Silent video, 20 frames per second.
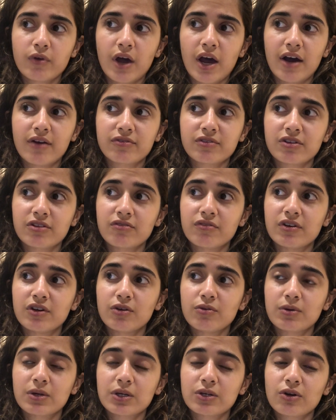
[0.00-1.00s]
after the
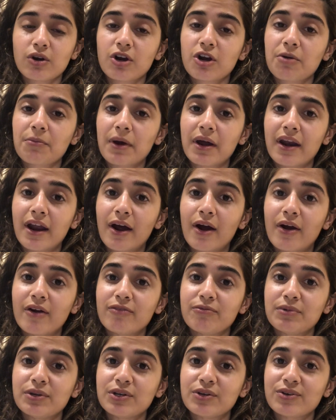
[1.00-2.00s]
video, we can talk about how
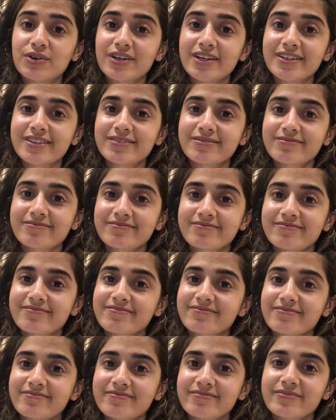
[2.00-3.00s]
I've been doing.
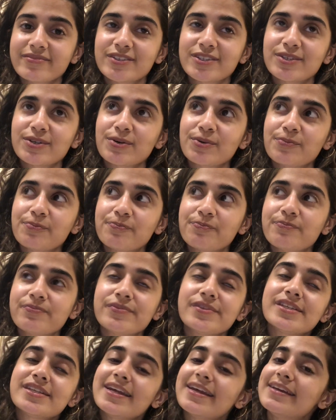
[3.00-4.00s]
So
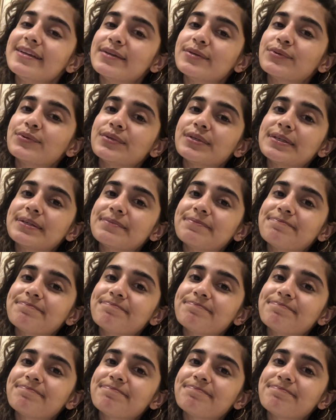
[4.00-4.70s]
stay tuned.